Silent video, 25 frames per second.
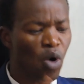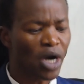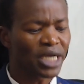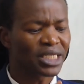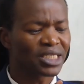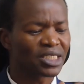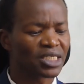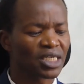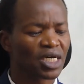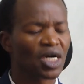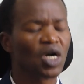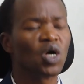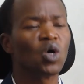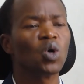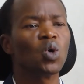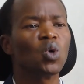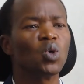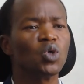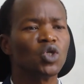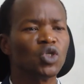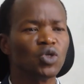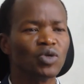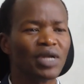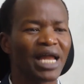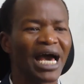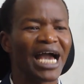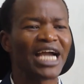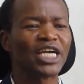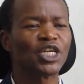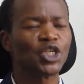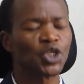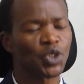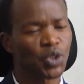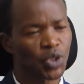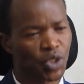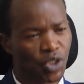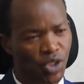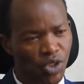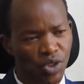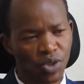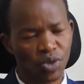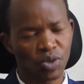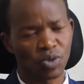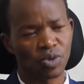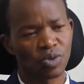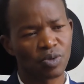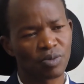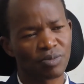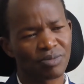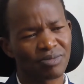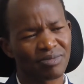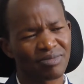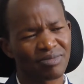What would you like to do?